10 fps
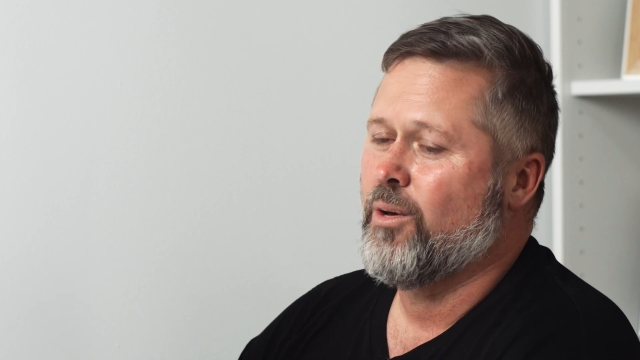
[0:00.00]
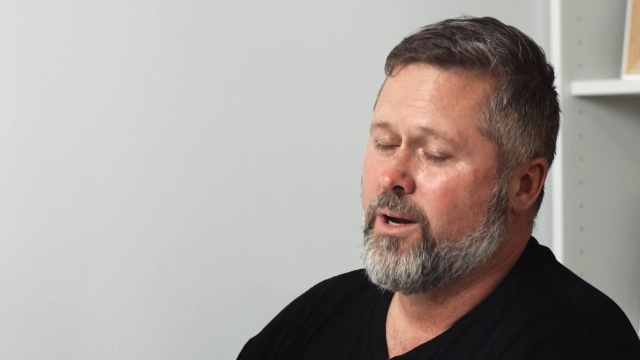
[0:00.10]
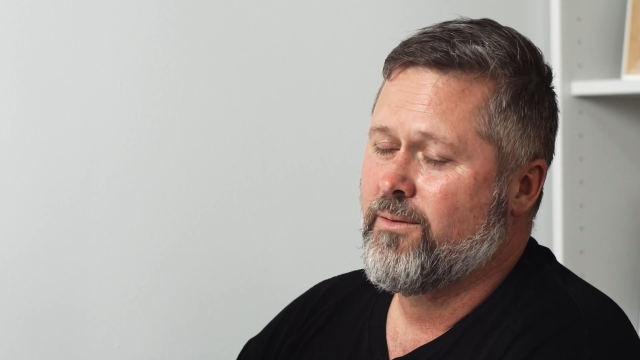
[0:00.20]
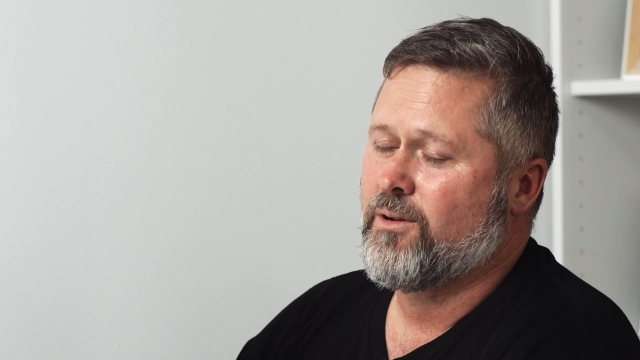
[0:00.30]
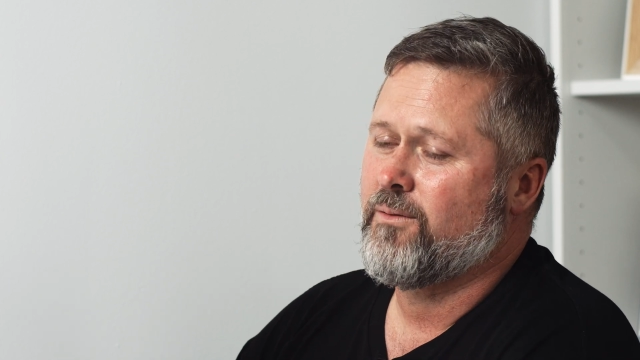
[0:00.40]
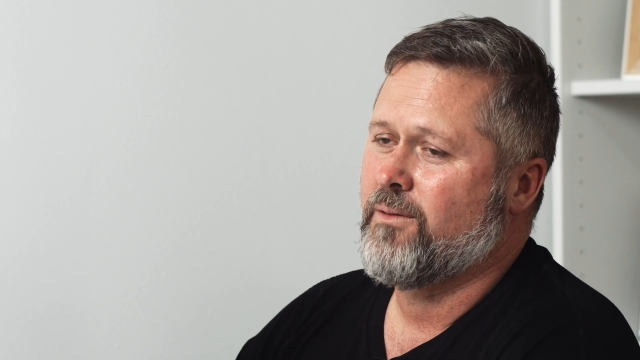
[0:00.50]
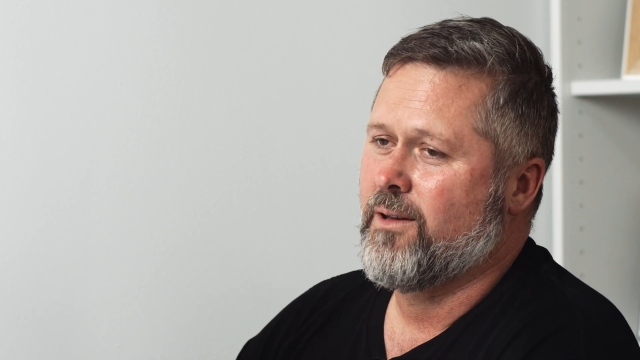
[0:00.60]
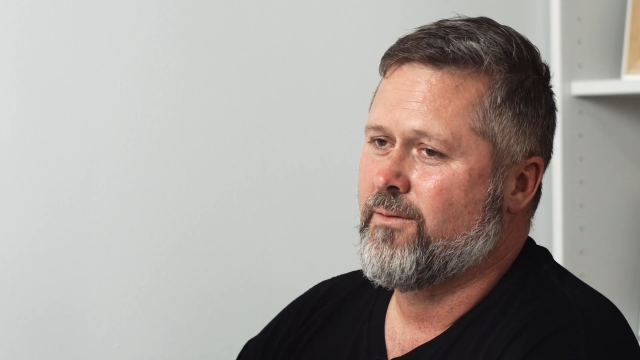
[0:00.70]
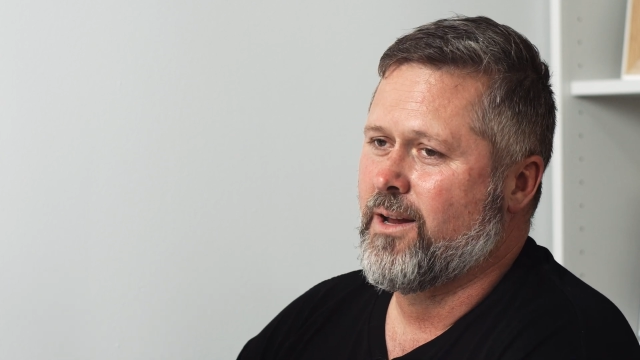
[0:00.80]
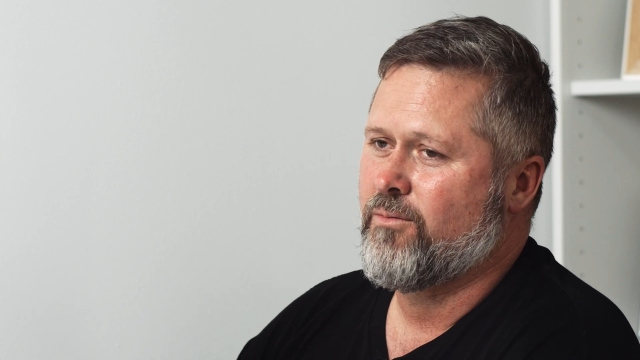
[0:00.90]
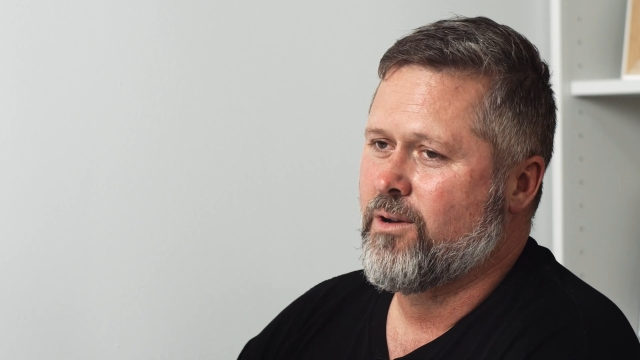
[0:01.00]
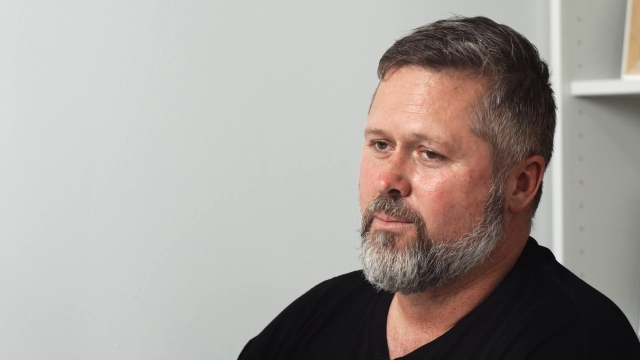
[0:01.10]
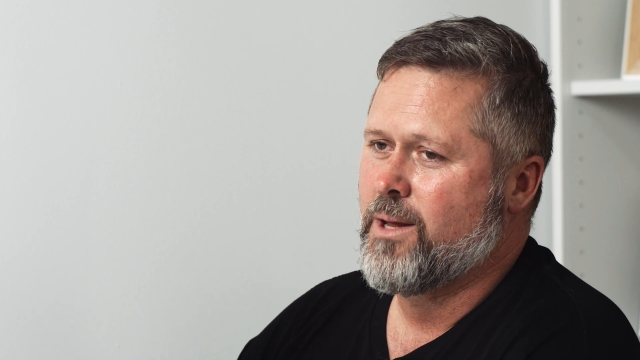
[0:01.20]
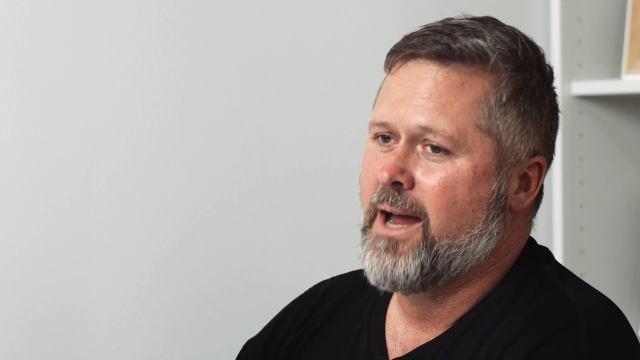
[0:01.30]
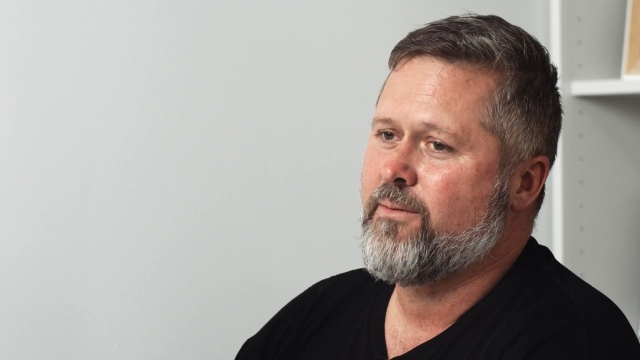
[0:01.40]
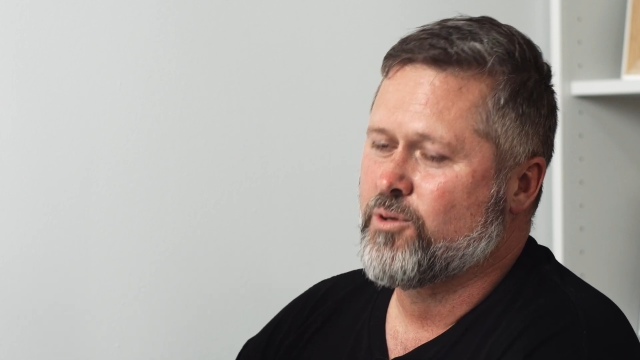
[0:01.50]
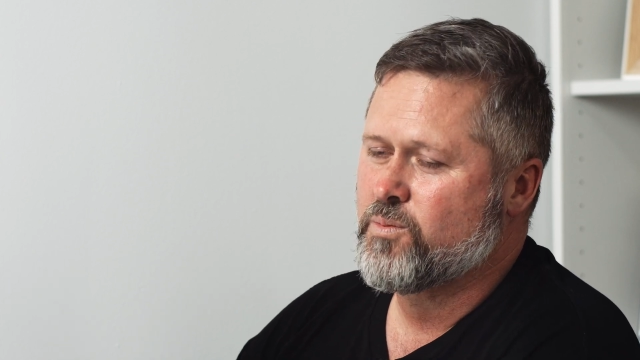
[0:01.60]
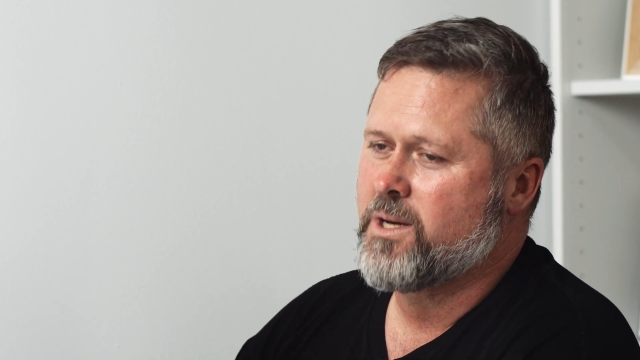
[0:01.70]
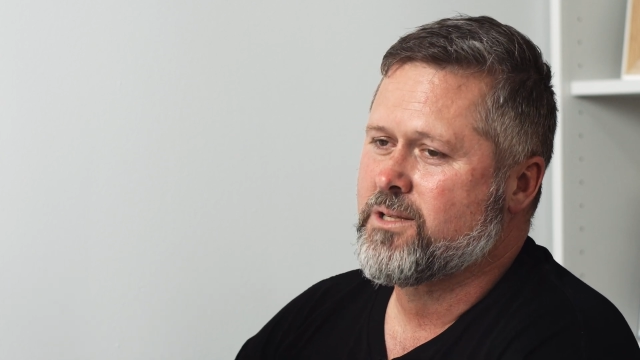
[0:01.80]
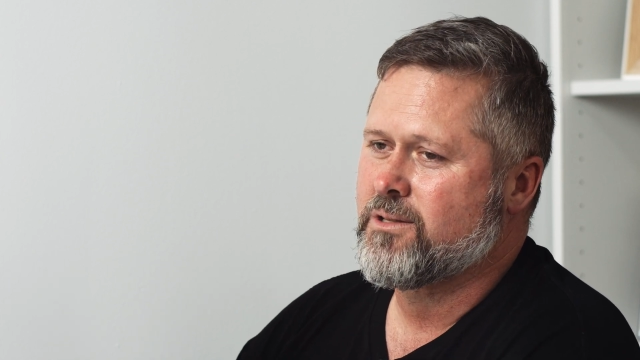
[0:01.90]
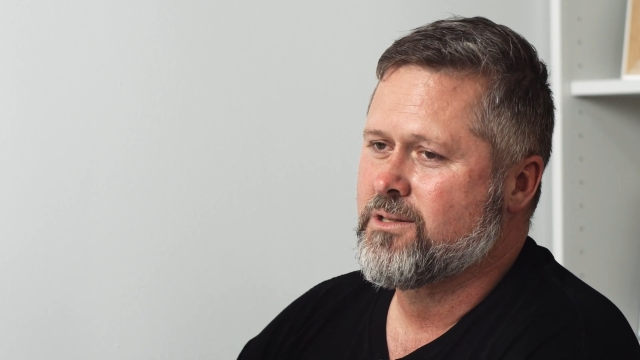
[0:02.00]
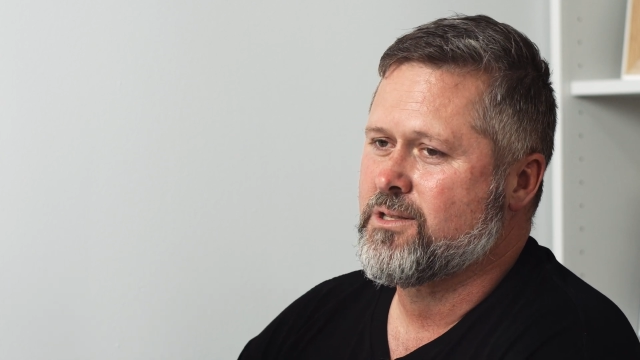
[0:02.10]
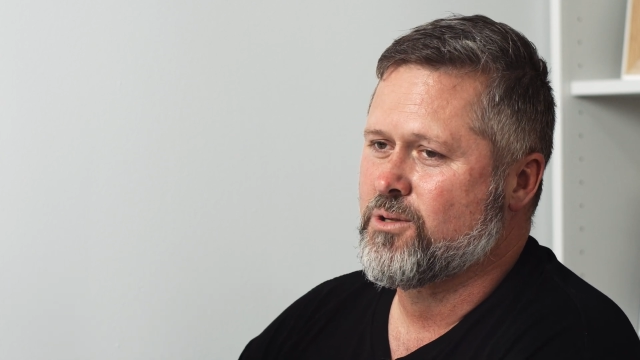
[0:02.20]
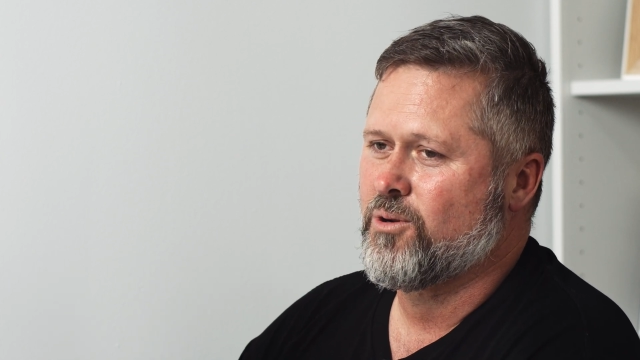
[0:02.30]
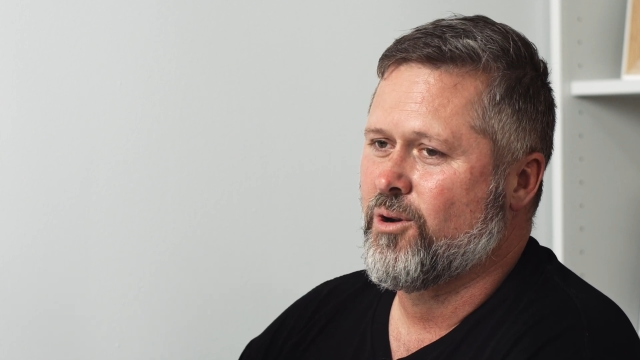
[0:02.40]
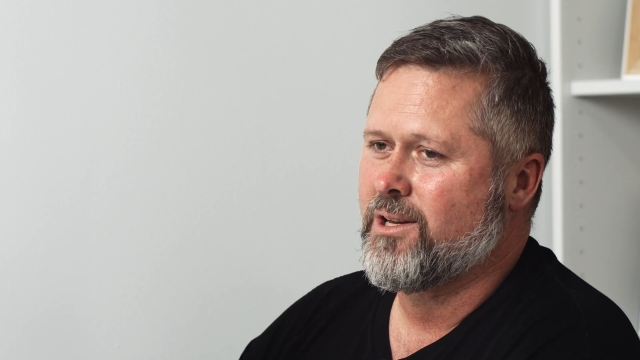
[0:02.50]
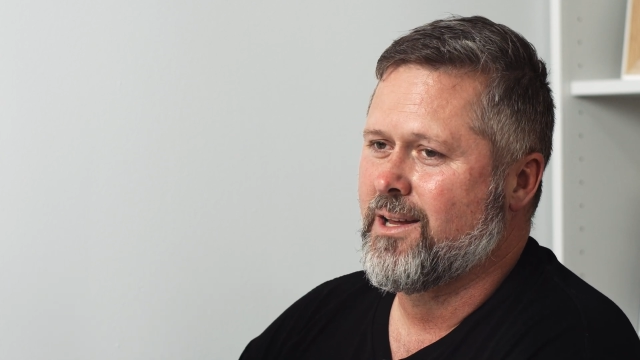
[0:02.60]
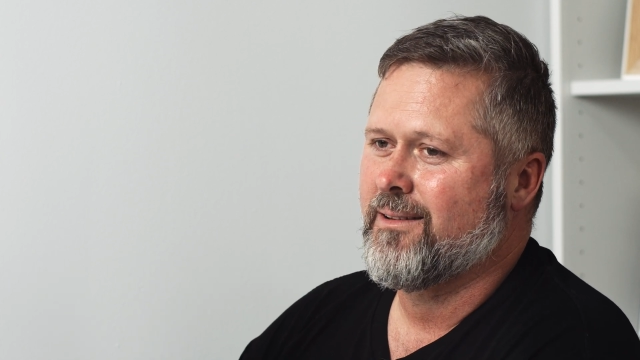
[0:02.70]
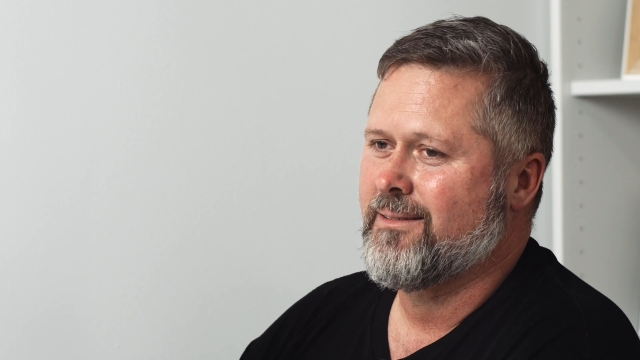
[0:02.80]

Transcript: or even a veterinary behavioural specialist is a good idea.